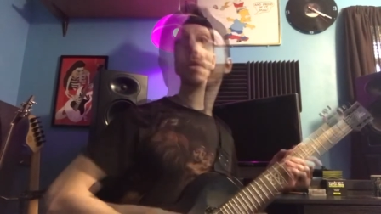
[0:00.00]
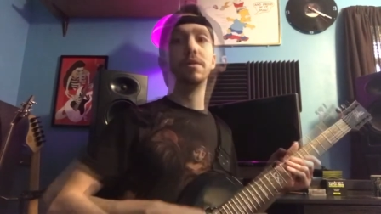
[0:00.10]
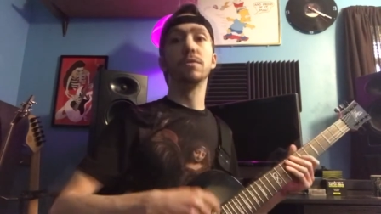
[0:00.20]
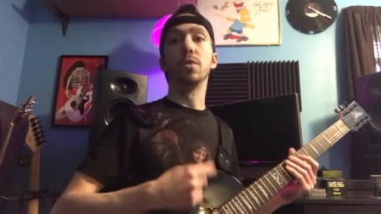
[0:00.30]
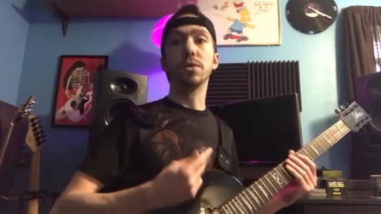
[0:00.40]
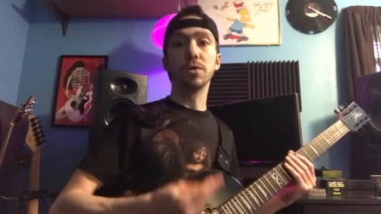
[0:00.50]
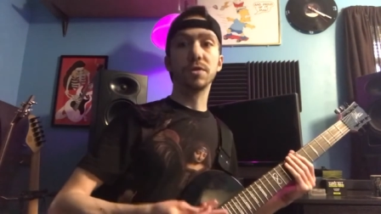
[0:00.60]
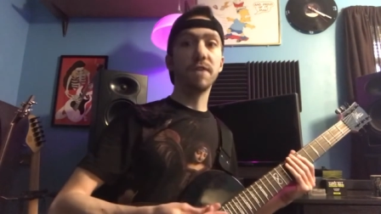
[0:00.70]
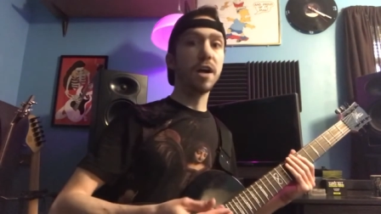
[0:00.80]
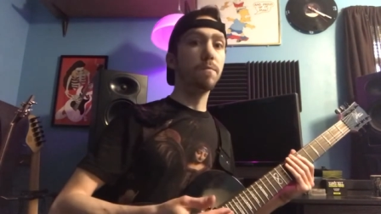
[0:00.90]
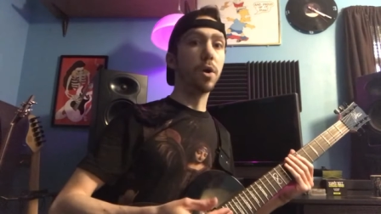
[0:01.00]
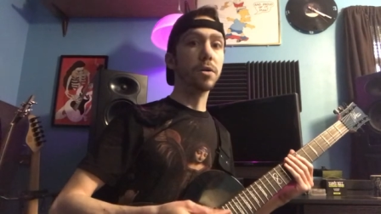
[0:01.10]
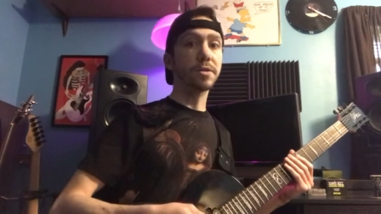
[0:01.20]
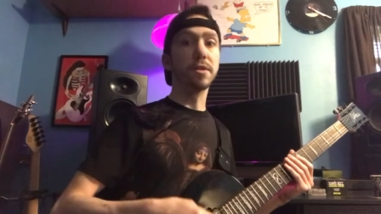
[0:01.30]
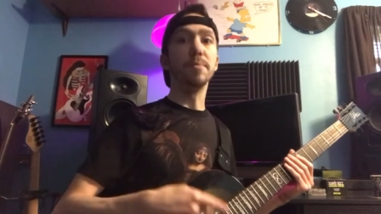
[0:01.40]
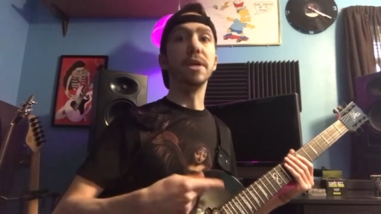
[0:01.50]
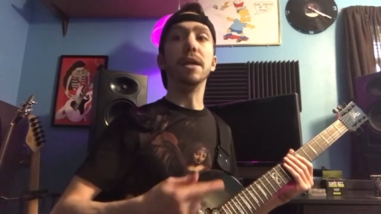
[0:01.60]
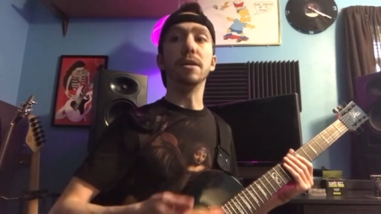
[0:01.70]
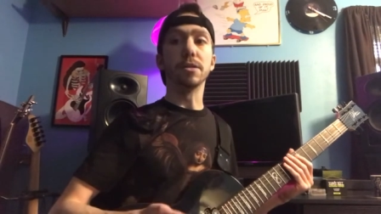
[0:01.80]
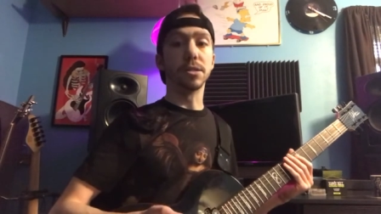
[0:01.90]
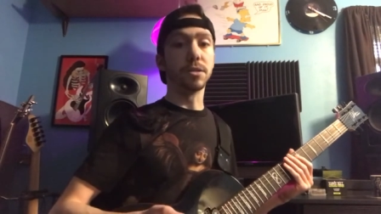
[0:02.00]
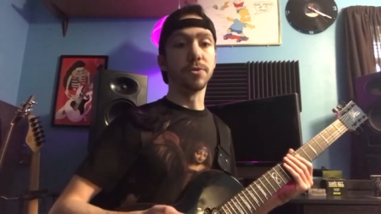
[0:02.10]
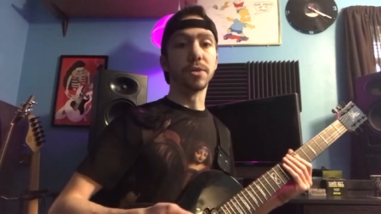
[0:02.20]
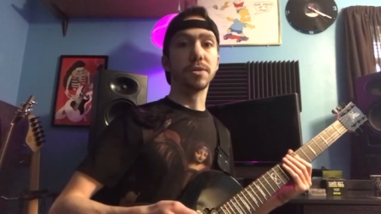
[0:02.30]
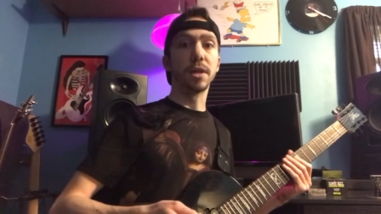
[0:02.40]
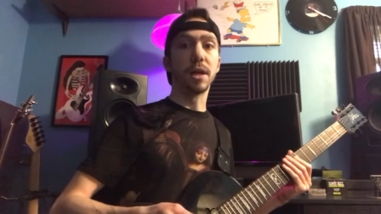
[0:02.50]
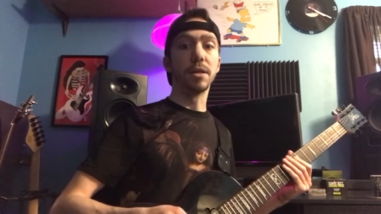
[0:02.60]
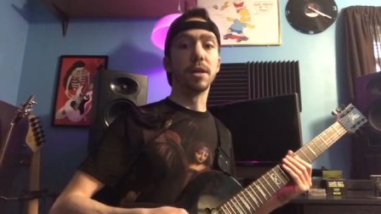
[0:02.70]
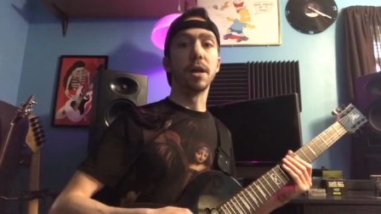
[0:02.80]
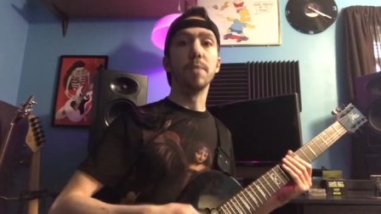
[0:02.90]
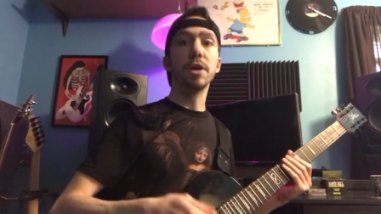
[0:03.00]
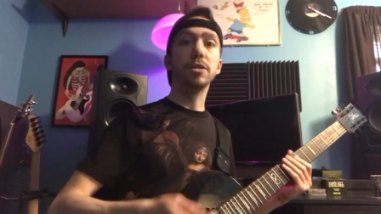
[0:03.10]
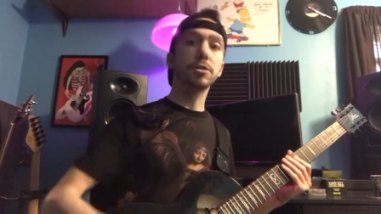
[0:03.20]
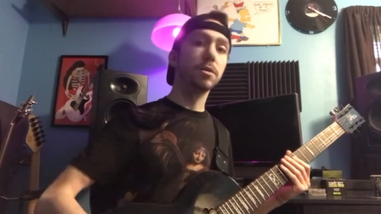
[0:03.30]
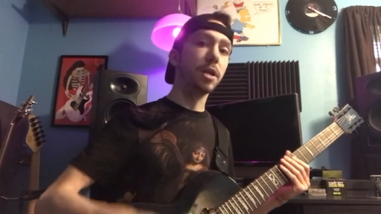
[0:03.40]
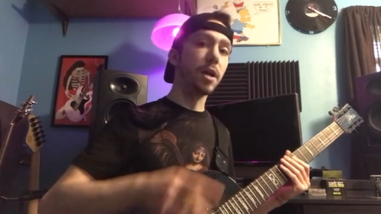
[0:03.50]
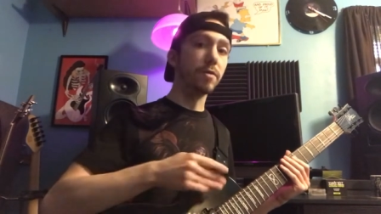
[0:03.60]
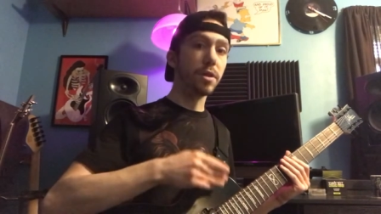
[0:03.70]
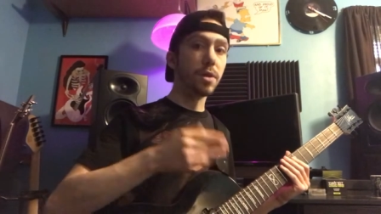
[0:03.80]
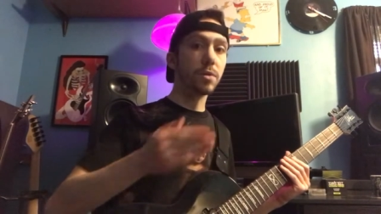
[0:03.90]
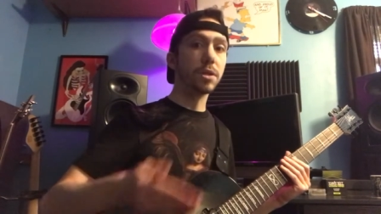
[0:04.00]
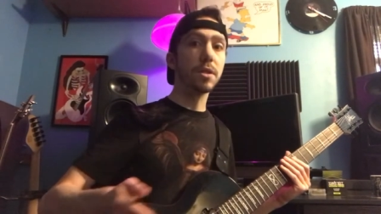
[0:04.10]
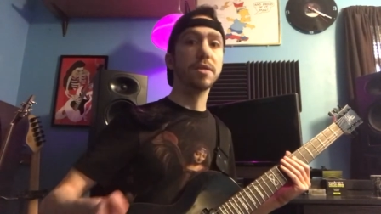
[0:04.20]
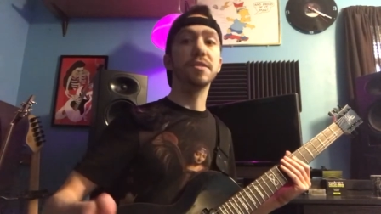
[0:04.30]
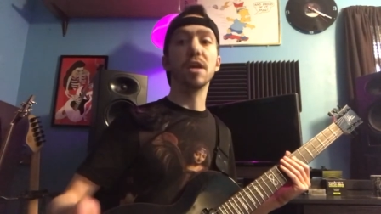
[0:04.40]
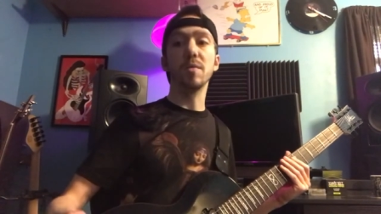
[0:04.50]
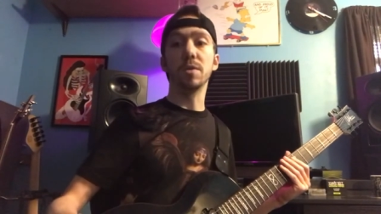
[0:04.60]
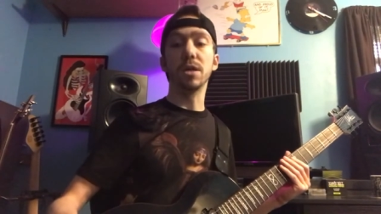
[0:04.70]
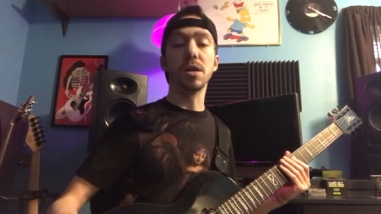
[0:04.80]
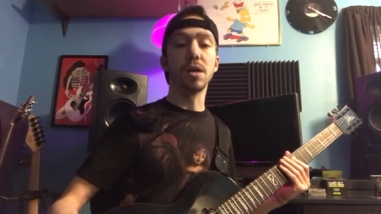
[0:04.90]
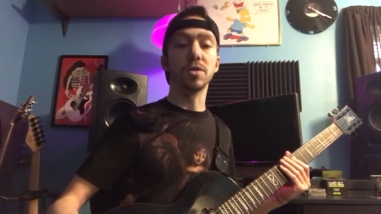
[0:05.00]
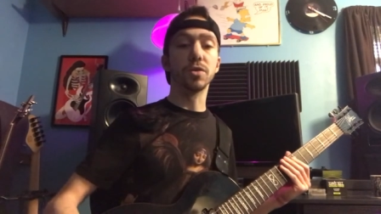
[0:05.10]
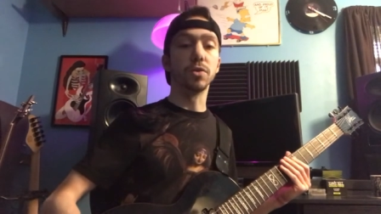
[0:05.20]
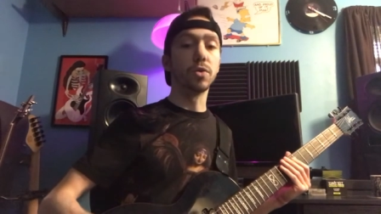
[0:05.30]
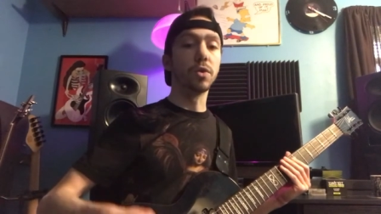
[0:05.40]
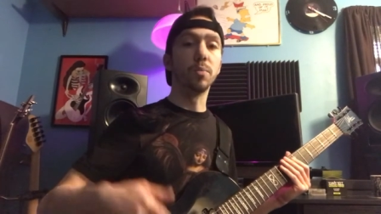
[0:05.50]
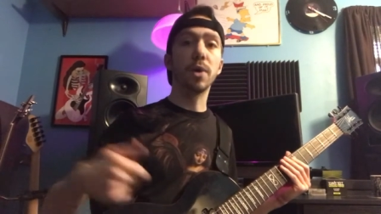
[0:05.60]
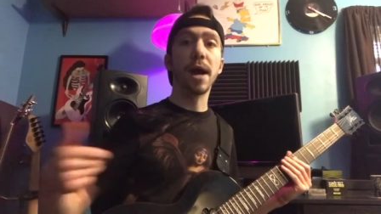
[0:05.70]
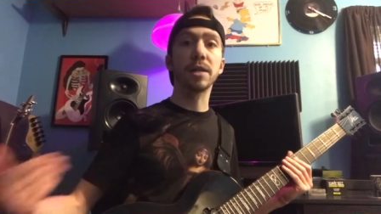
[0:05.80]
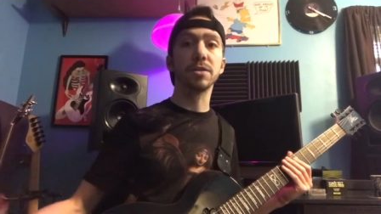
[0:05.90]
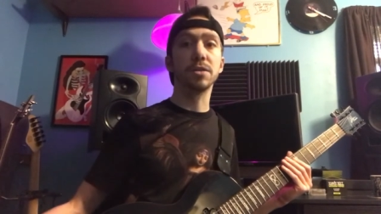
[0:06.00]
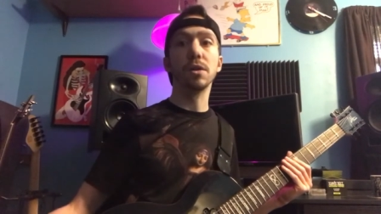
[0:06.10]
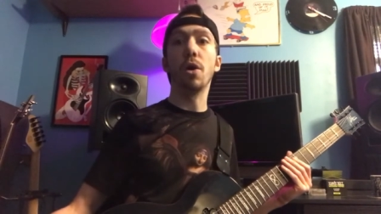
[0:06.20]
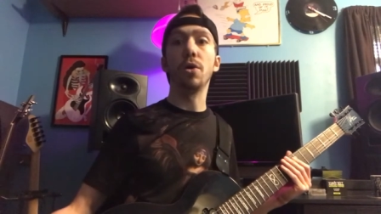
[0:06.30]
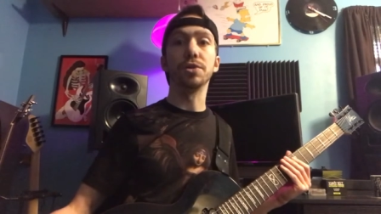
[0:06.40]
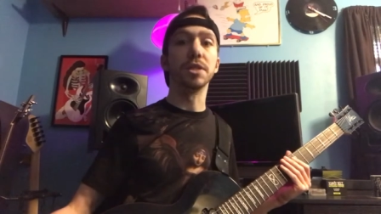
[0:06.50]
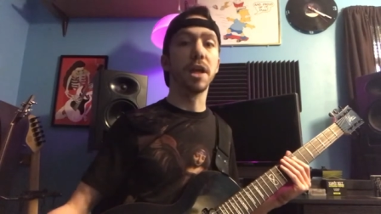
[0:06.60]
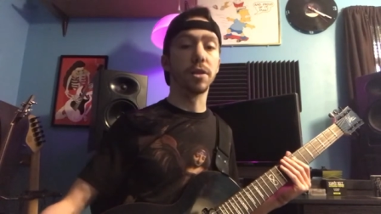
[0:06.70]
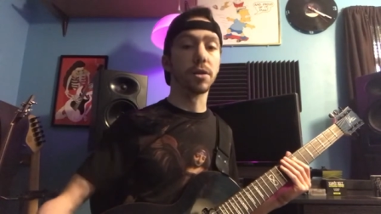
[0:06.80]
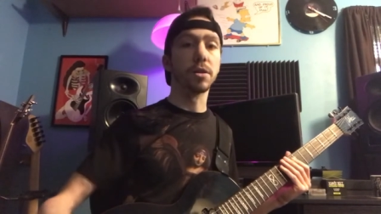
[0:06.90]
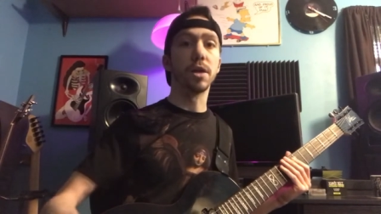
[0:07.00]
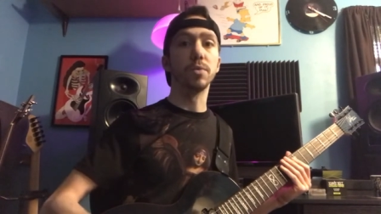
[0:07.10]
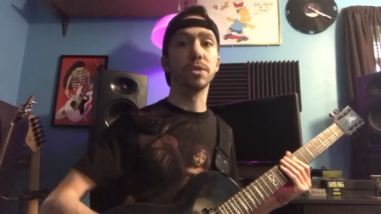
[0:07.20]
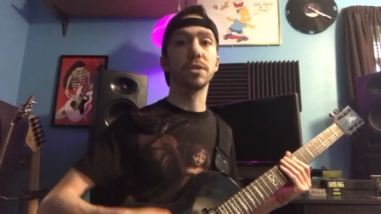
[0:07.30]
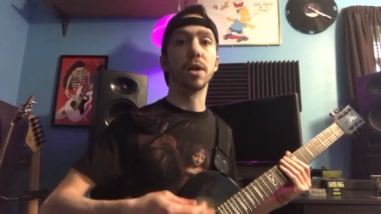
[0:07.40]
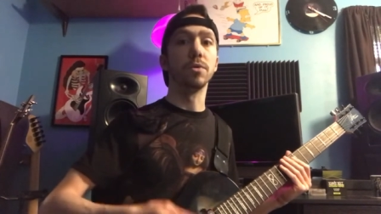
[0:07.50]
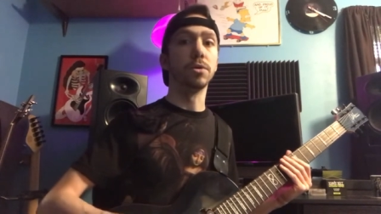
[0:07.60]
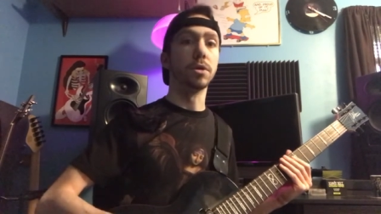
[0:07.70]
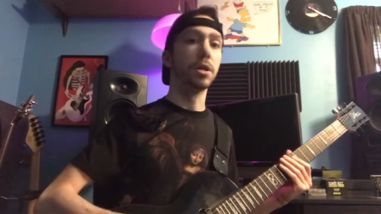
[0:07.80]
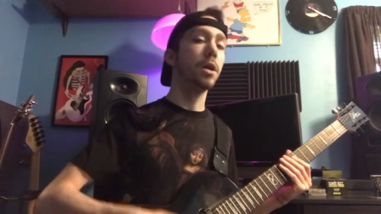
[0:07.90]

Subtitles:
So with those 5 parts of the beginner series that I did, I made sure that everything was in the same key so you could practice it all together and that it would sound good.